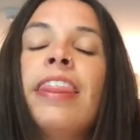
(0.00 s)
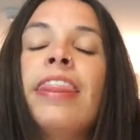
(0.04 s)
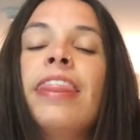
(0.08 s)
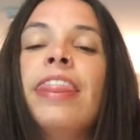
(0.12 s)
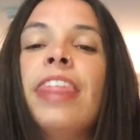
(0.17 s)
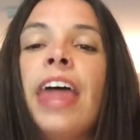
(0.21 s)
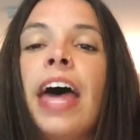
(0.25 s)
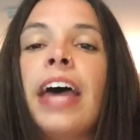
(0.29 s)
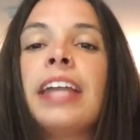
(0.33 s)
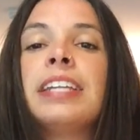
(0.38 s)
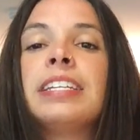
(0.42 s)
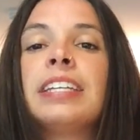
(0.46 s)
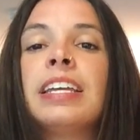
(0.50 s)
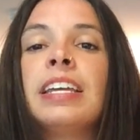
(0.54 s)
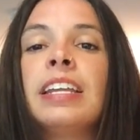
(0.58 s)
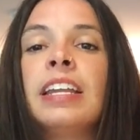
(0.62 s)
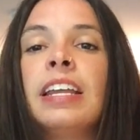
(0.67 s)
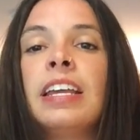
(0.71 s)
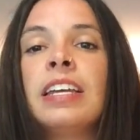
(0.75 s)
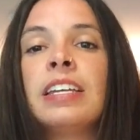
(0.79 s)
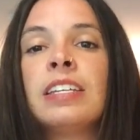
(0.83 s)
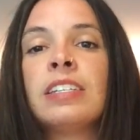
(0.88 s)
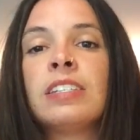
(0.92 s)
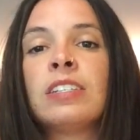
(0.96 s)
that
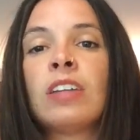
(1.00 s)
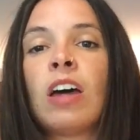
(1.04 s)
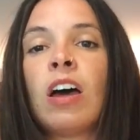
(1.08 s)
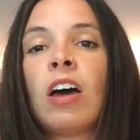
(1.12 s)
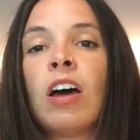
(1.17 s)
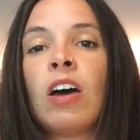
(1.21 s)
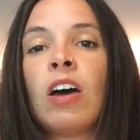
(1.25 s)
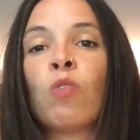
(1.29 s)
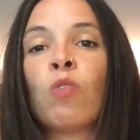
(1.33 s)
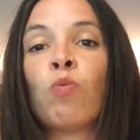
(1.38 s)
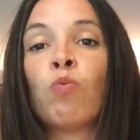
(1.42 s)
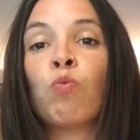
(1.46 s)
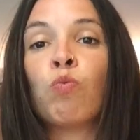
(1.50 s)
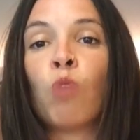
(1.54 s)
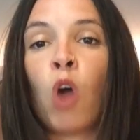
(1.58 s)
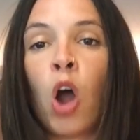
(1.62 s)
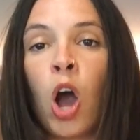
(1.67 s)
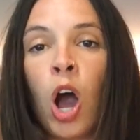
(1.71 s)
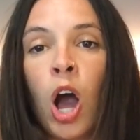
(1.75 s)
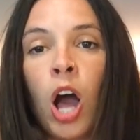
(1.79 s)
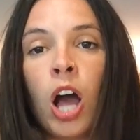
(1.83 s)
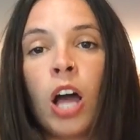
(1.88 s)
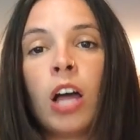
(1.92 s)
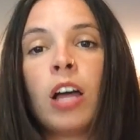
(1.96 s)
it is
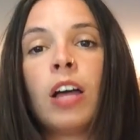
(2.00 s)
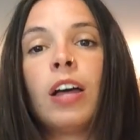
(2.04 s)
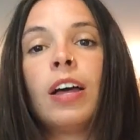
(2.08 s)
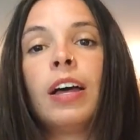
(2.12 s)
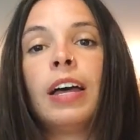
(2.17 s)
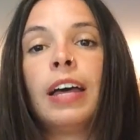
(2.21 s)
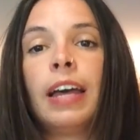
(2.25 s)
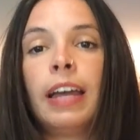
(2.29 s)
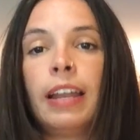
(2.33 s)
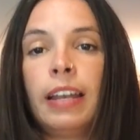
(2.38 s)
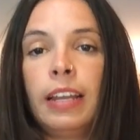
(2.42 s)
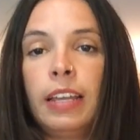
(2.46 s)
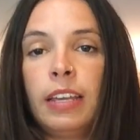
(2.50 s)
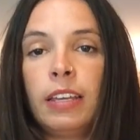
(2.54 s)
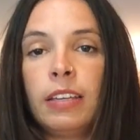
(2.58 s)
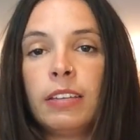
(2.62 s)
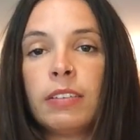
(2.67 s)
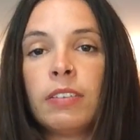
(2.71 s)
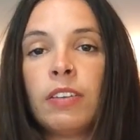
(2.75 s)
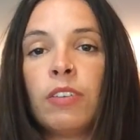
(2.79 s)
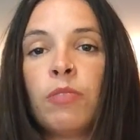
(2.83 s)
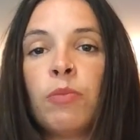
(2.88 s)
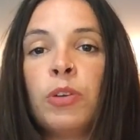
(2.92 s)
raw honey.